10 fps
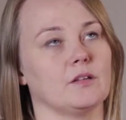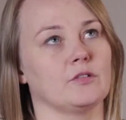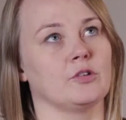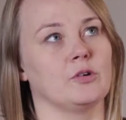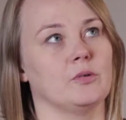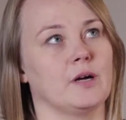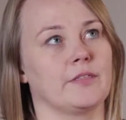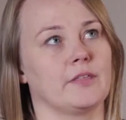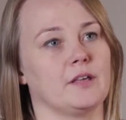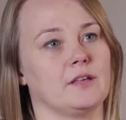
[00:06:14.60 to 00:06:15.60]
So I
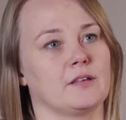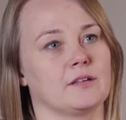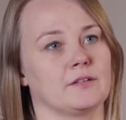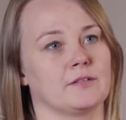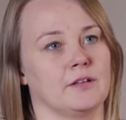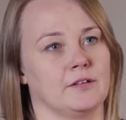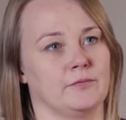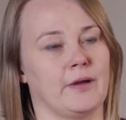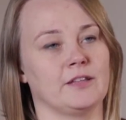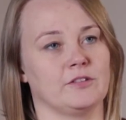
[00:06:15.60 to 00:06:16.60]
think the
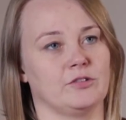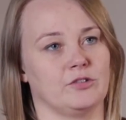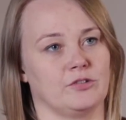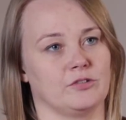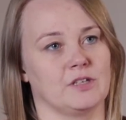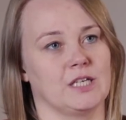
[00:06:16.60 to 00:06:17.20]
advantage